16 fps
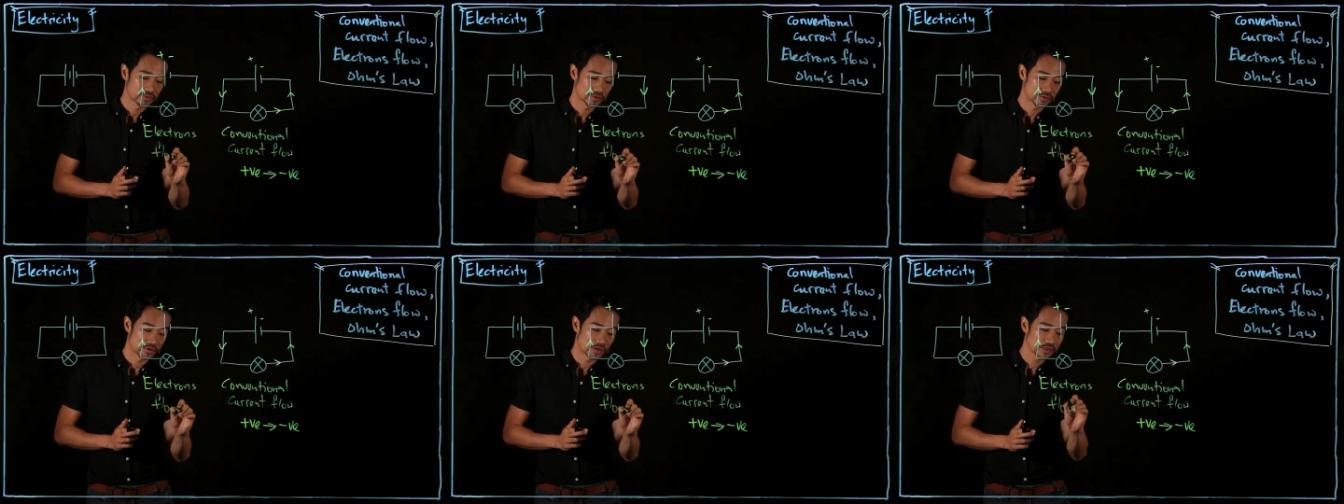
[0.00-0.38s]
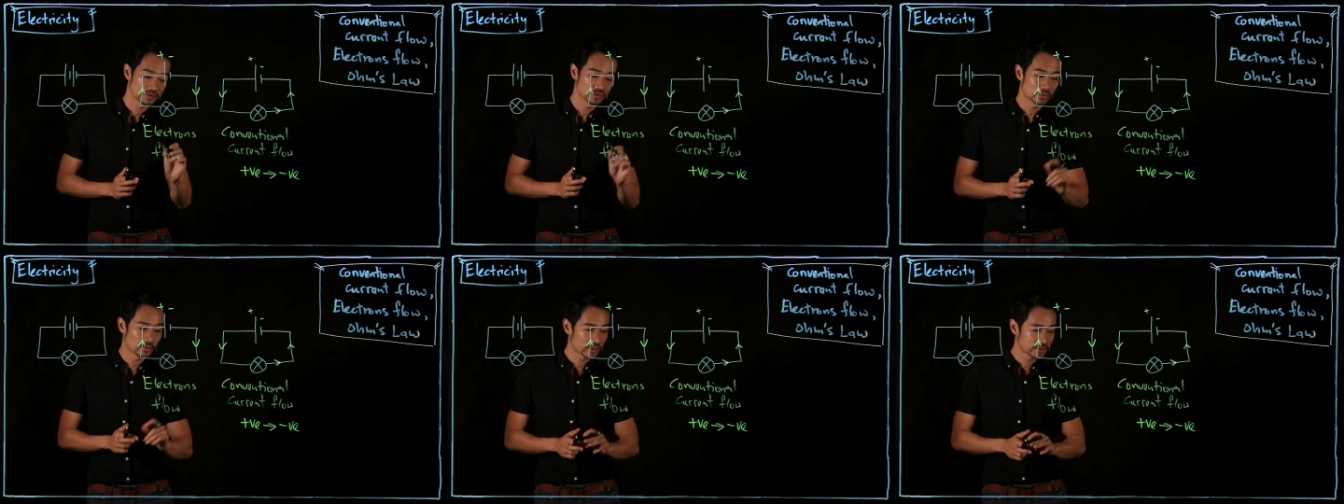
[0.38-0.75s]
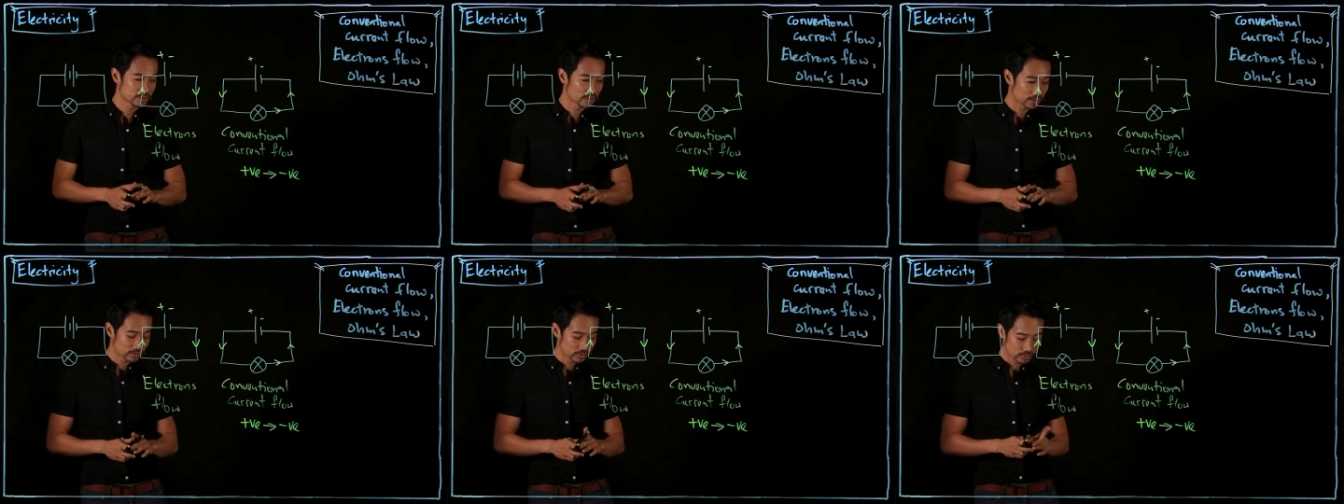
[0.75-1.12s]
All right, so what is
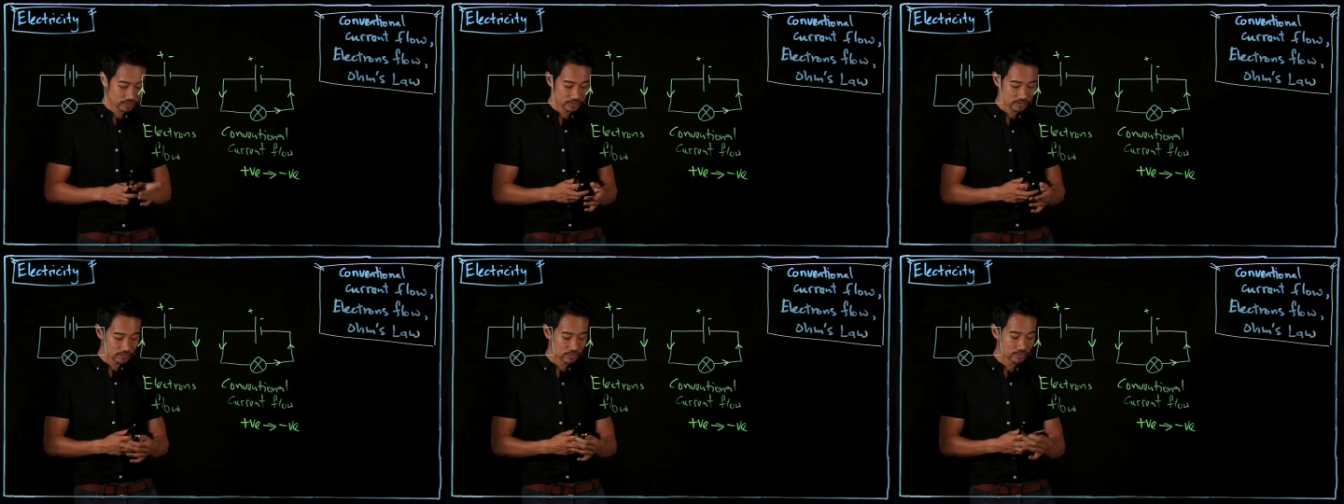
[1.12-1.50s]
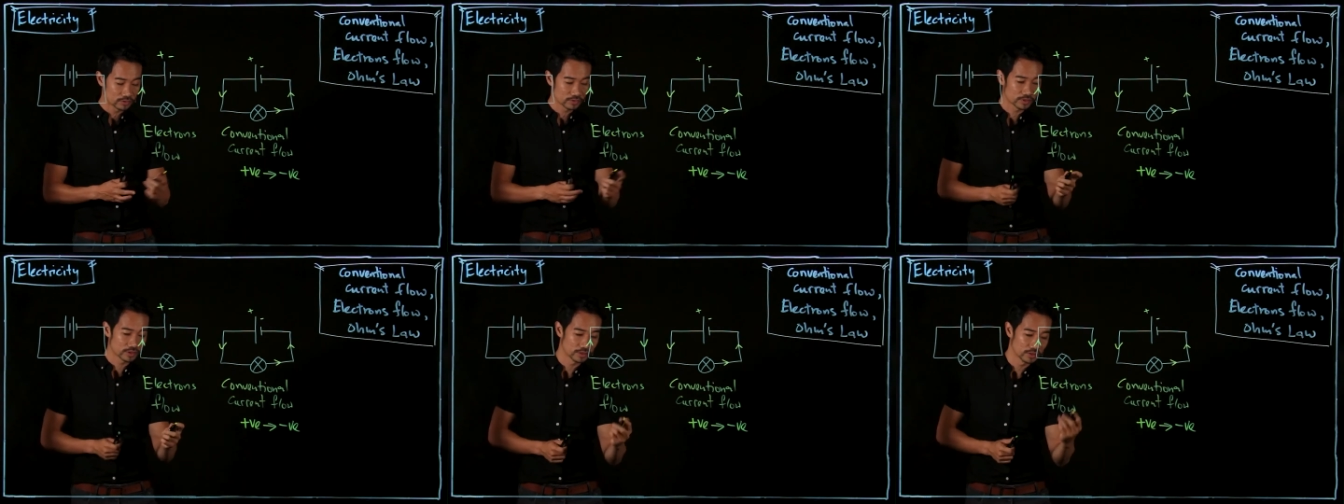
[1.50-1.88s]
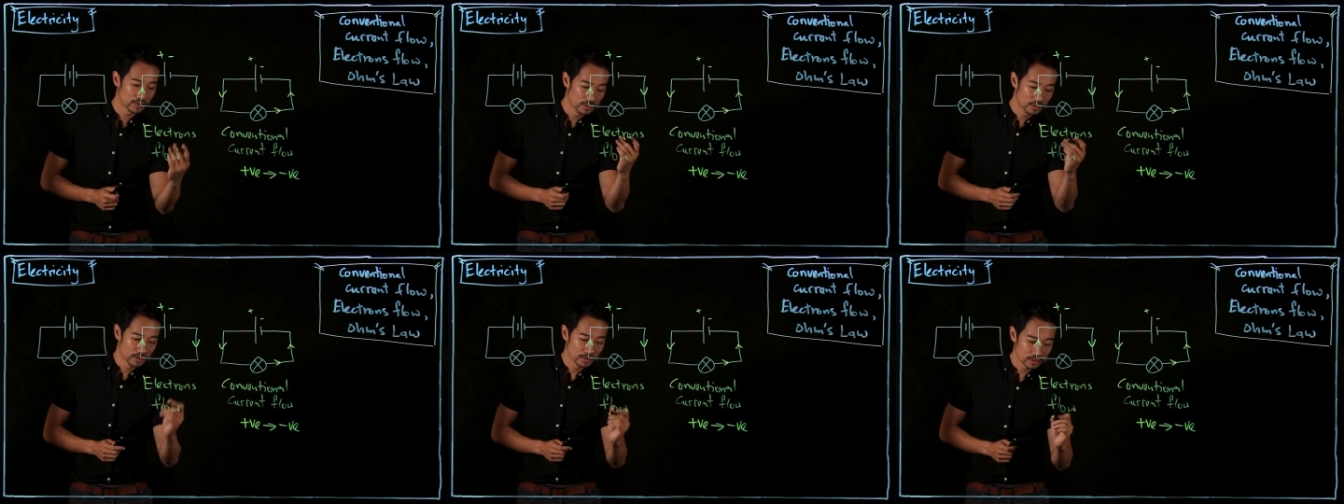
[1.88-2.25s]
electrons flow?
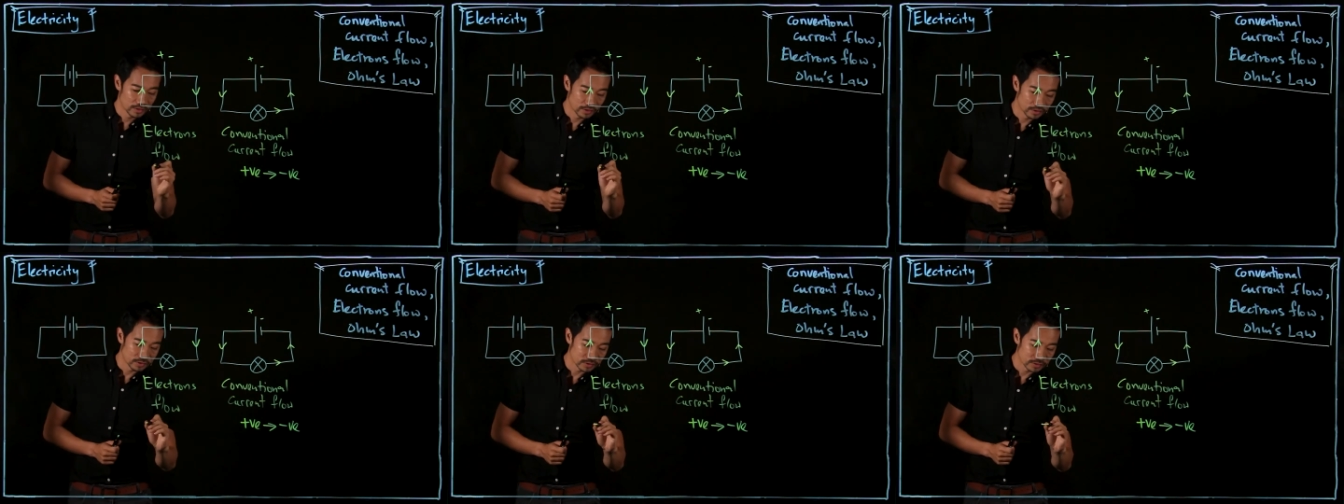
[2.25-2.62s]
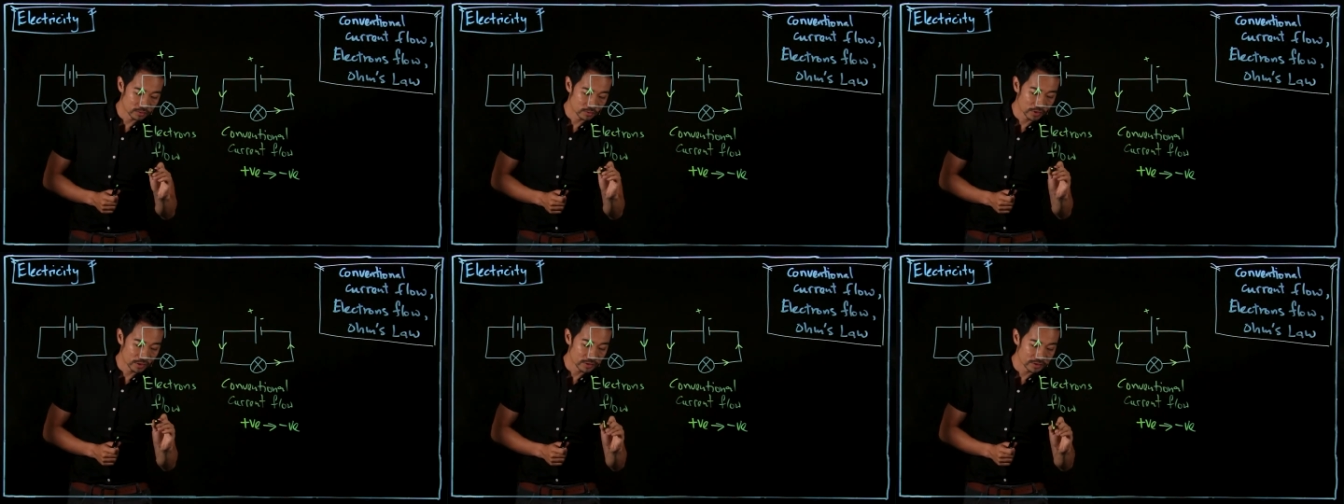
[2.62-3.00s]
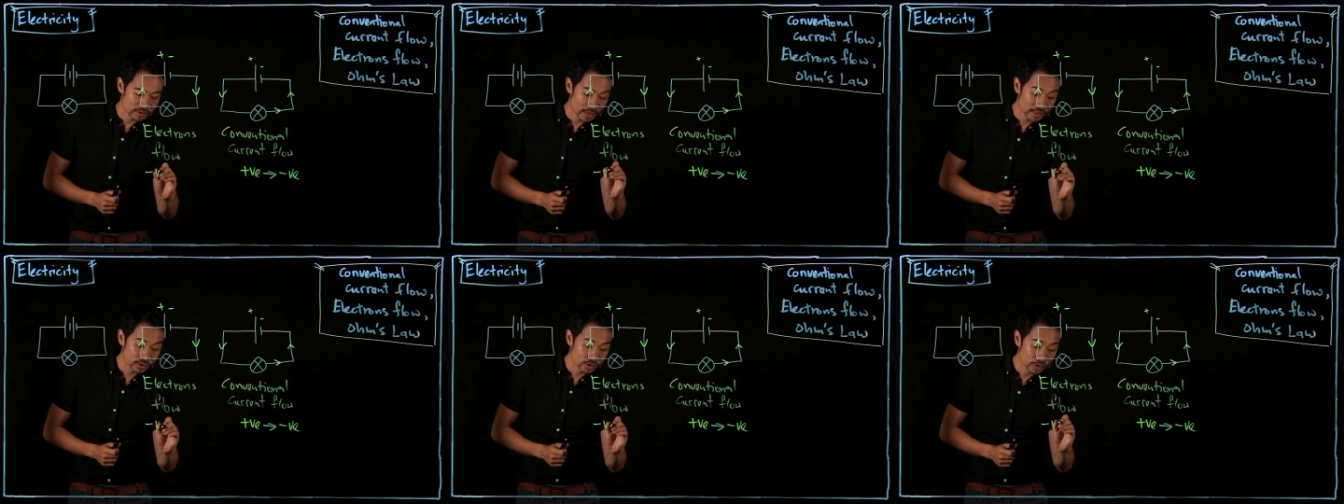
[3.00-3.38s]
It's what is
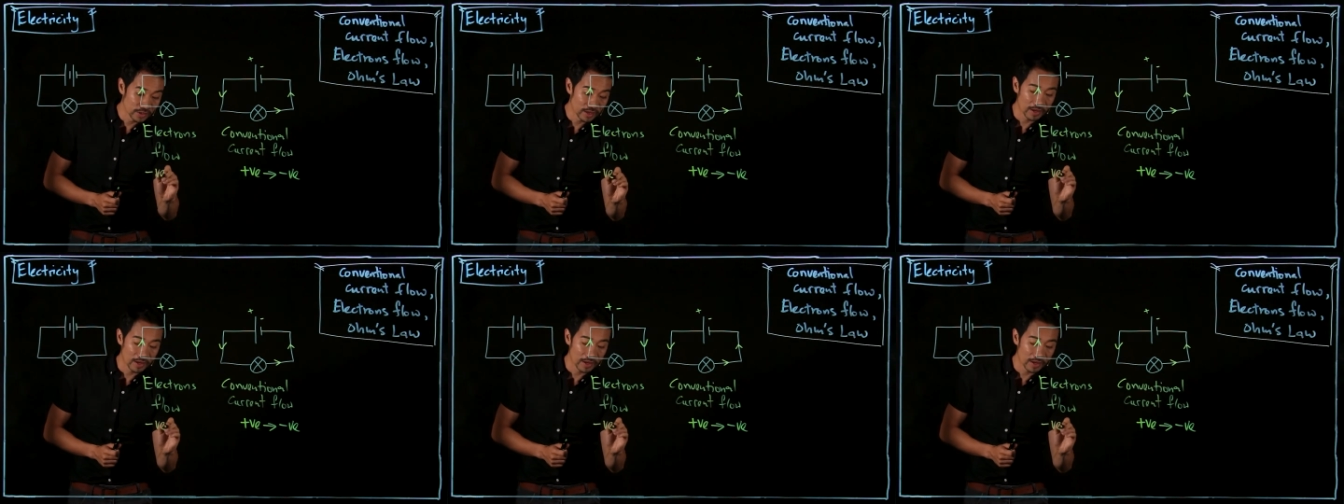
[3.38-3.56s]
actually